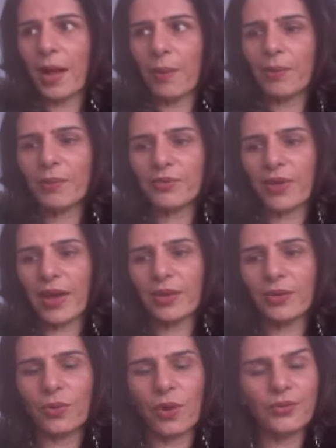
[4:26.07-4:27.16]
However, try
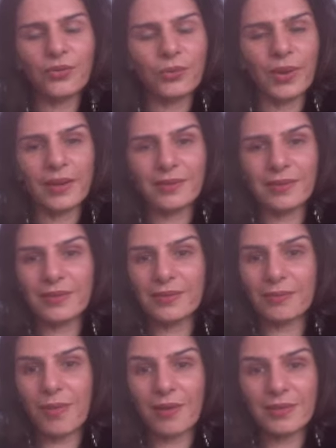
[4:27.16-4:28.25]
not to get, since
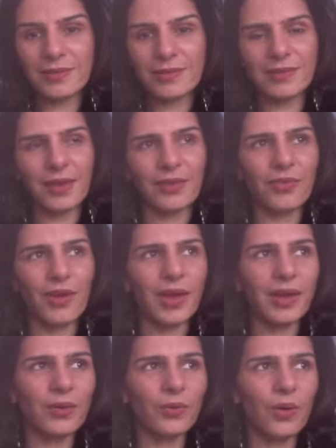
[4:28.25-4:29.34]
Mars is there, try
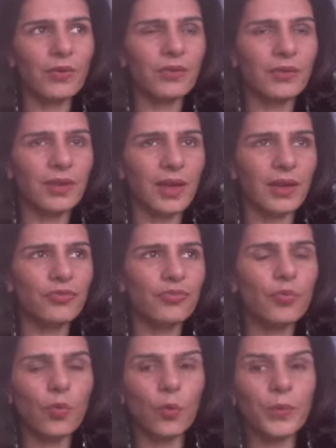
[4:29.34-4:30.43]
and not get
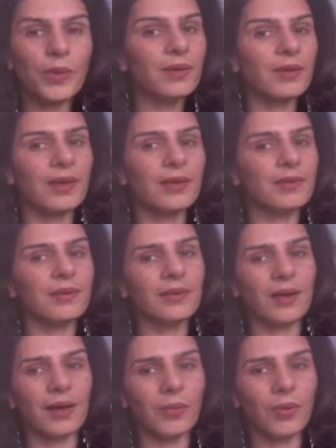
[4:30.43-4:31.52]
too opinionated
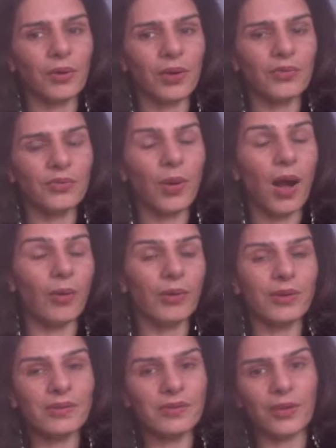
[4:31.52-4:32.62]
about as to how
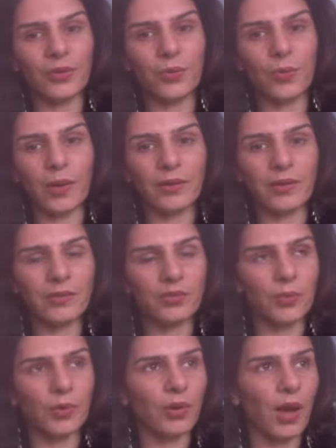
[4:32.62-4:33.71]
it is that you want things
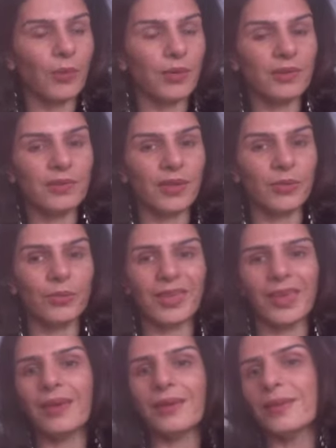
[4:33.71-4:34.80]
to be or how it is that you
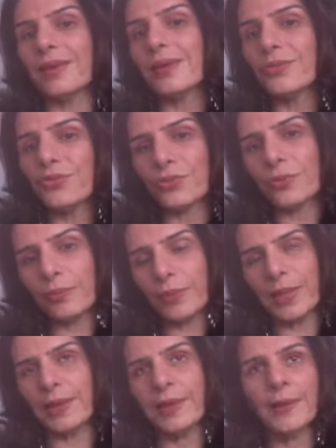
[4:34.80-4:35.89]
think things should be.